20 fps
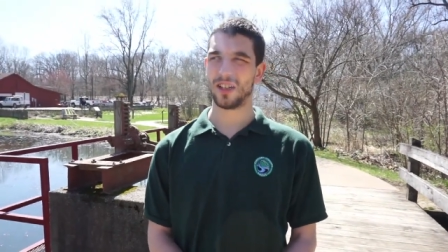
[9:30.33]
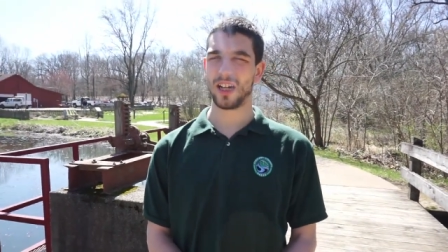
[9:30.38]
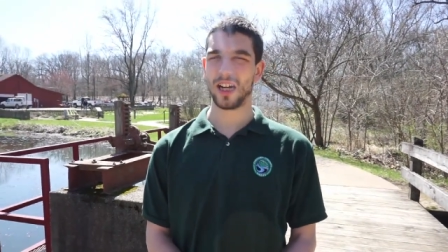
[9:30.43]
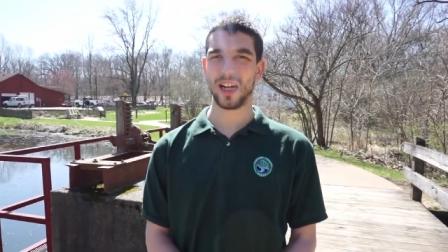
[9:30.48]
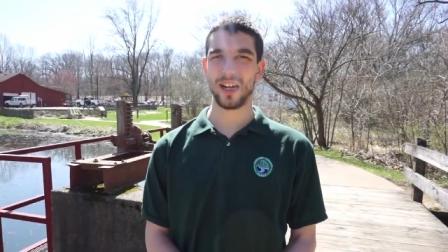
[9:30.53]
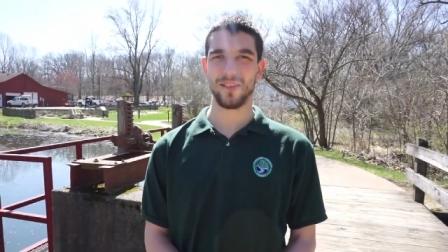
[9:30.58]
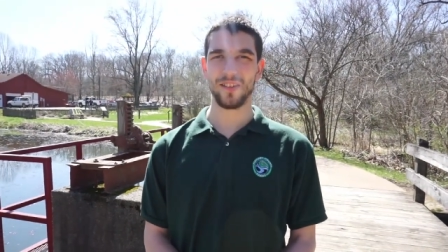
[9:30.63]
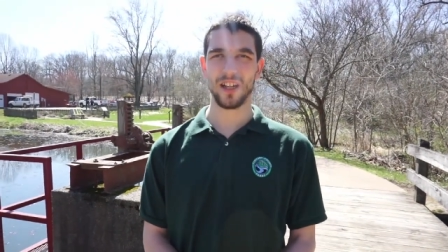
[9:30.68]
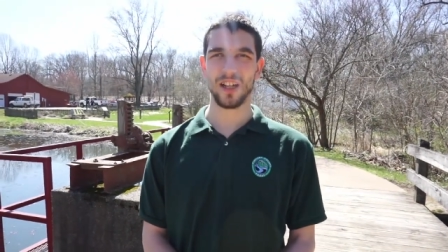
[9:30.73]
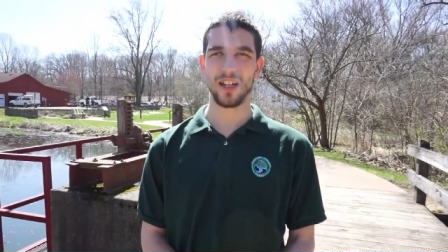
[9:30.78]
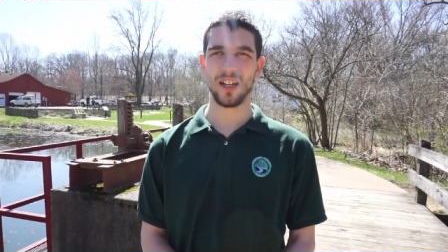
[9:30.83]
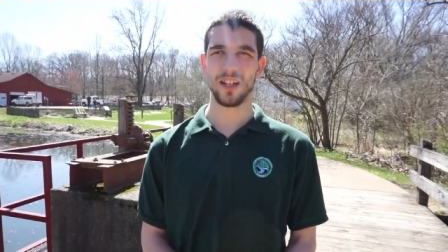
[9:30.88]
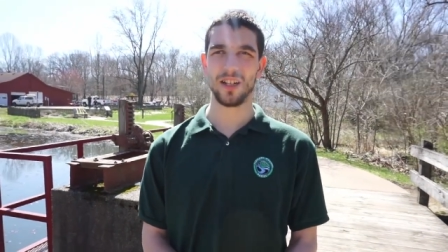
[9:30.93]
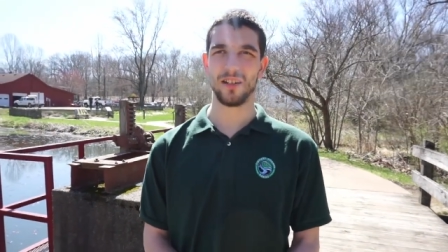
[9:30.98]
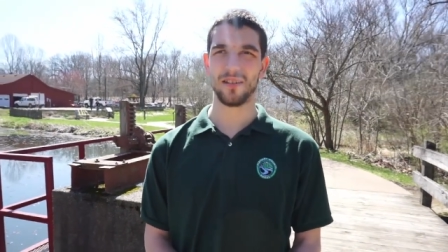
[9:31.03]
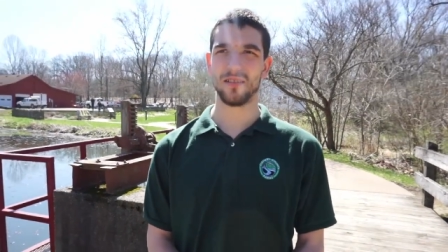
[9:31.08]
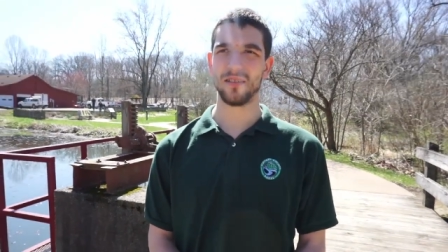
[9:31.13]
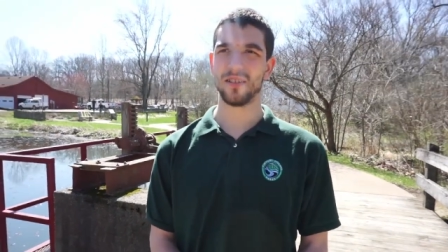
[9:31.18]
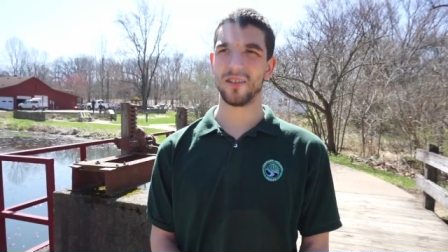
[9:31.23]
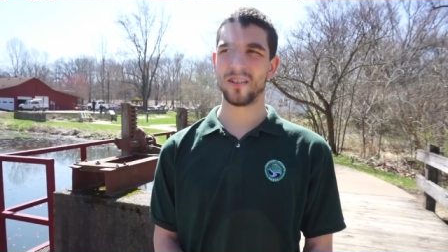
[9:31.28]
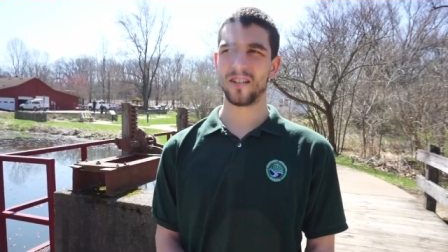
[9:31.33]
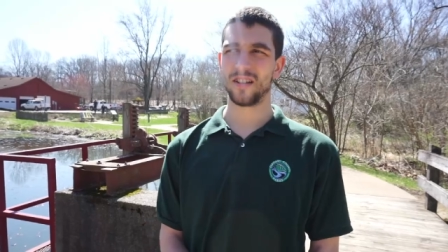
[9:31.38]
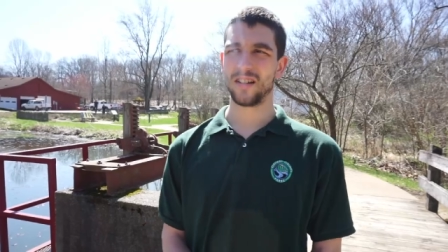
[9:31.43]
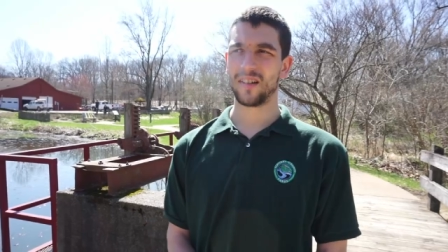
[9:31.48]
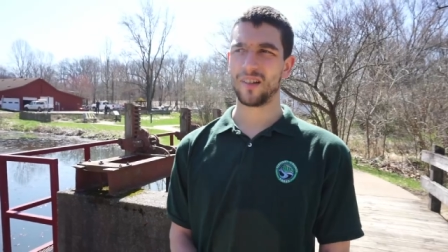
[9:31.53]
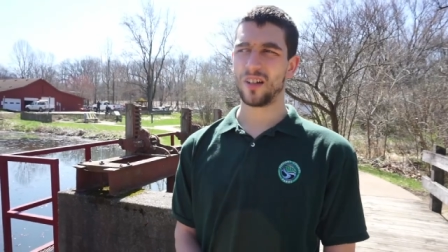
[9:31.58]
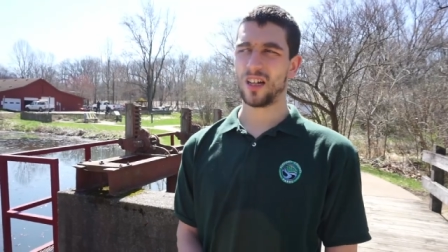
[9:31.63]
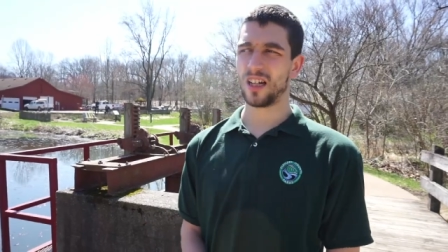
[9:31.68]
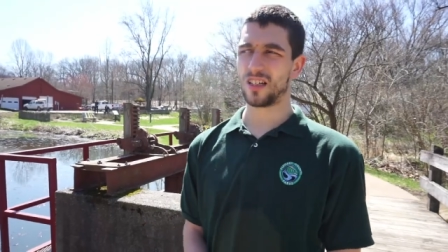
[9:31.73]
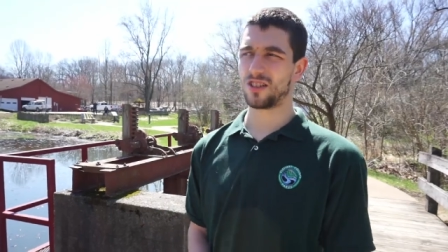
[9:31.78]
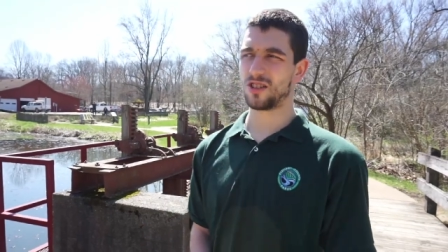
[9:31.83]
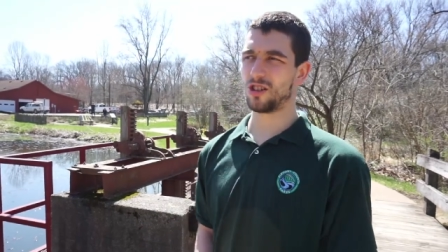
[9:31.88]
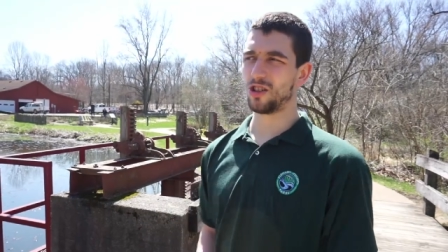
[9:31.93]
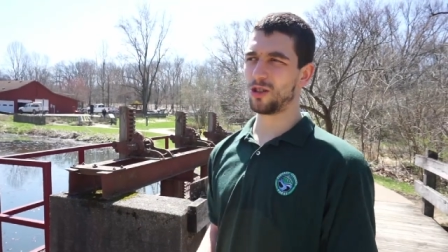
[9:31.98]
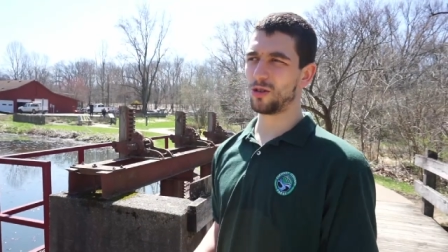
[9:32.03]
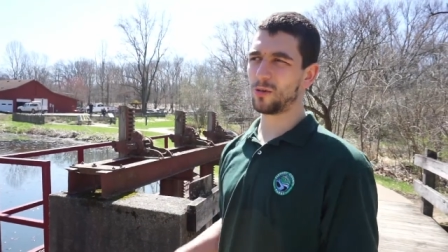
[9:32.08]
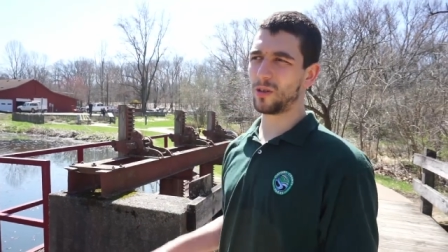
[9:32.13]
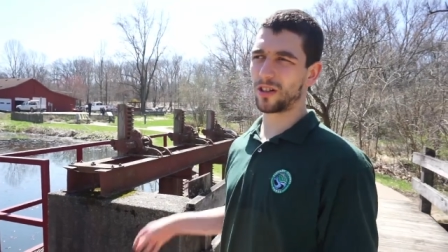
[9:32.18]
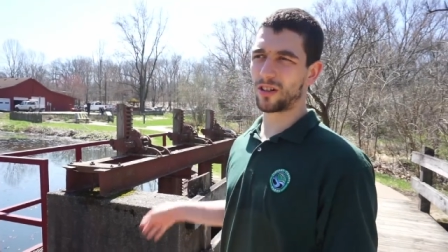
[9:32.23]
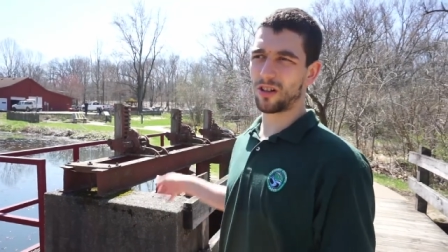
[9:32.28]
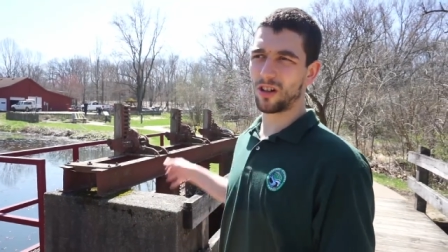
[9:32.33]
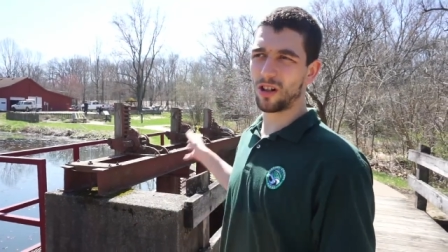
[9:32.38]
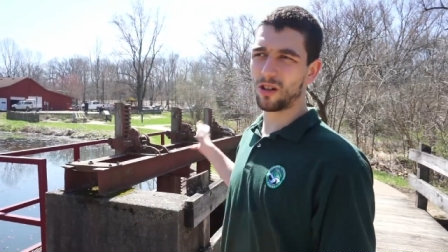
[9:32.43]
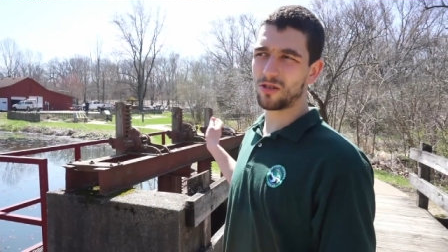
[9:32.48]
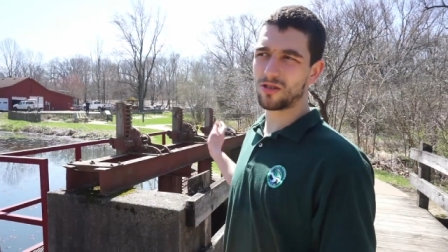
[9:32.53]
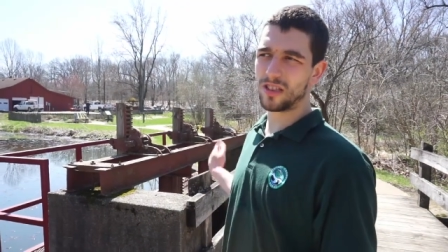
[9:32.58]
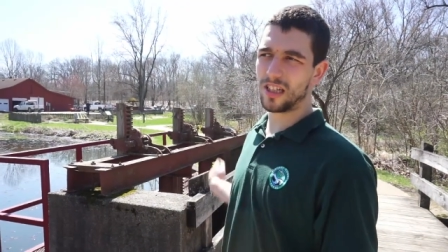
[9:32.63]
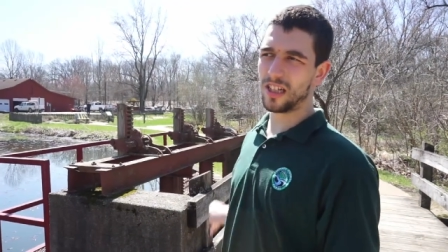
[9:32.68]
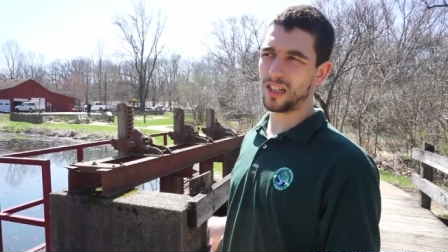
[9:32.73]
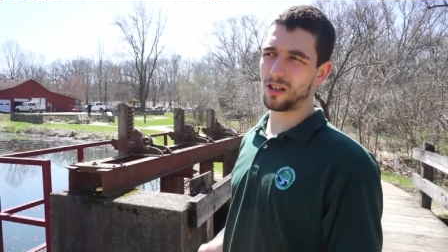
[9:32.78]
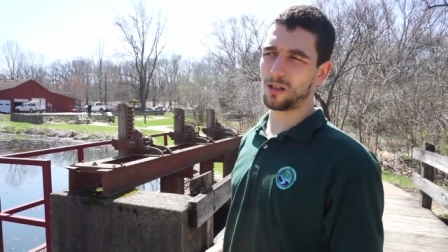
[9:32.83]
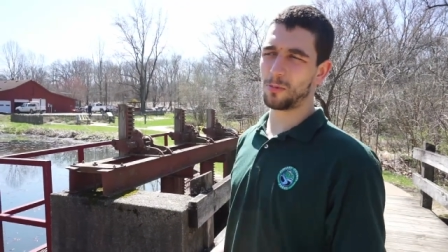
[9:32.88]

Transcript: and then as soon as we closed it,